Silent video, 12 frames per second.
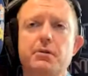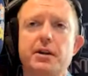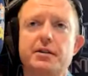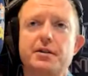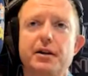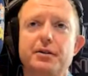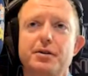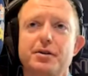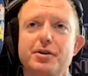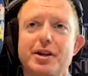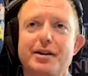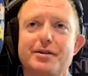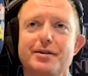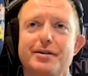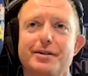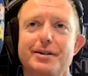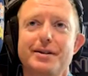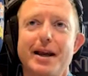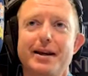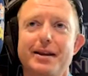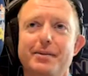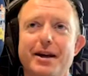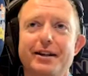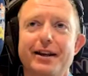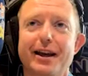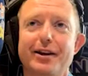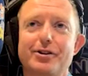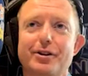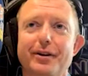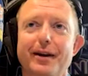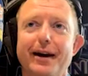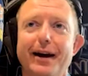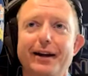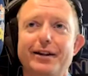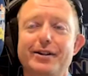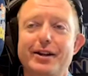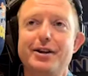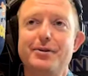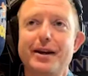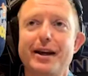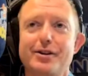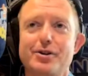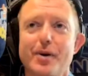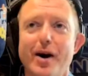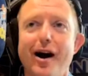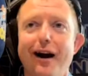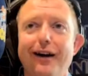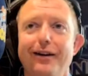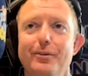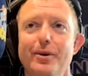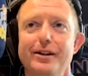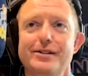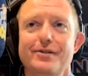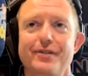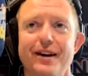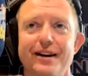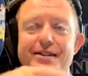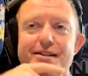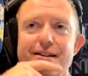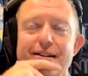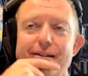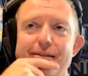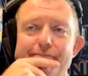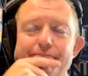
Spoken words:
But equally, it's not to suggest taking the medication and continuing as you are will suffice.